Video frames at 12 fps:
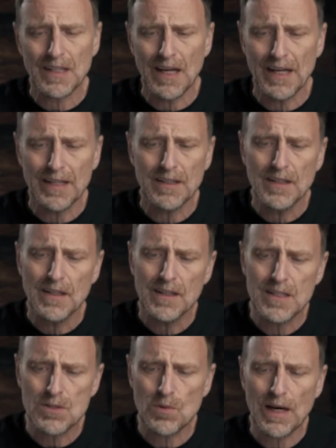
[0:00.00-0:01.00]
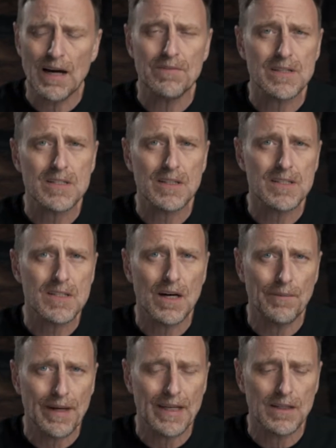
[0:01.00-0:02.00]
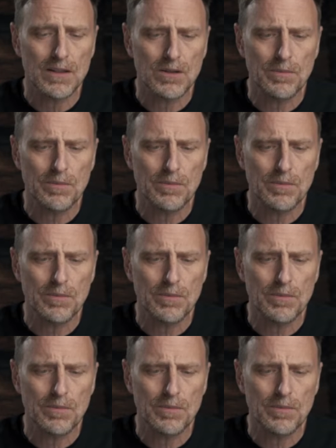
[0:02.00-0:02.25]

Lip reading: light. This one obviously is coming in a little